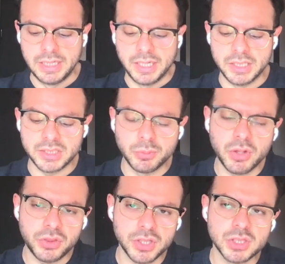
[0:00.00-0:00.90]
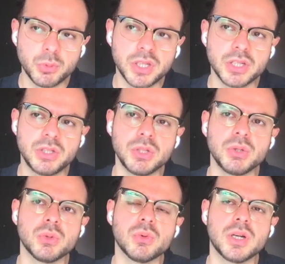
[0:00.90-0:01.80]
And some of the things that we can
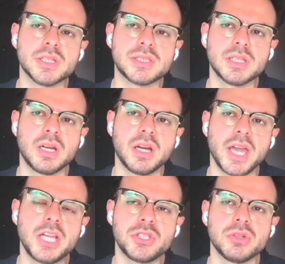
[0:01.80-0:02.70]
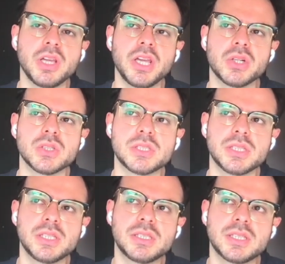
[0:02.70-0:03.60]
do as educators
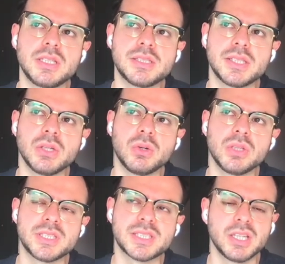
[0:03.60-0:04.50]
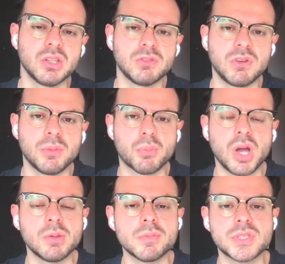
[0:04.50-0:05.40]
is instill a skill of
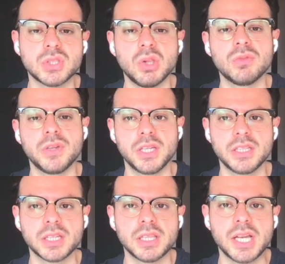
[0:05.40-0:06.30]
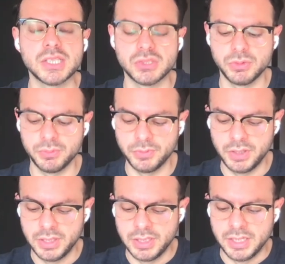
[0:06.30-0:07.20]
problem solving in the classroom.
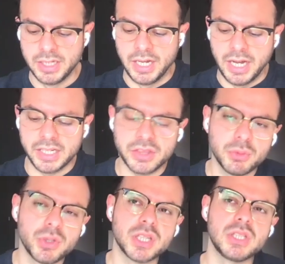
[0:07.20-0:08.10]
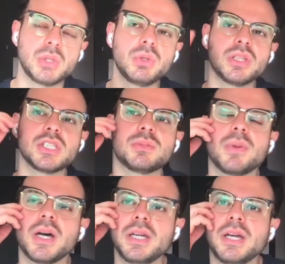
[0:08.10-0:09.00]
And I think we can do this
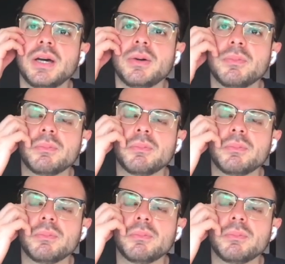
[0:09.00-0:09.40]
by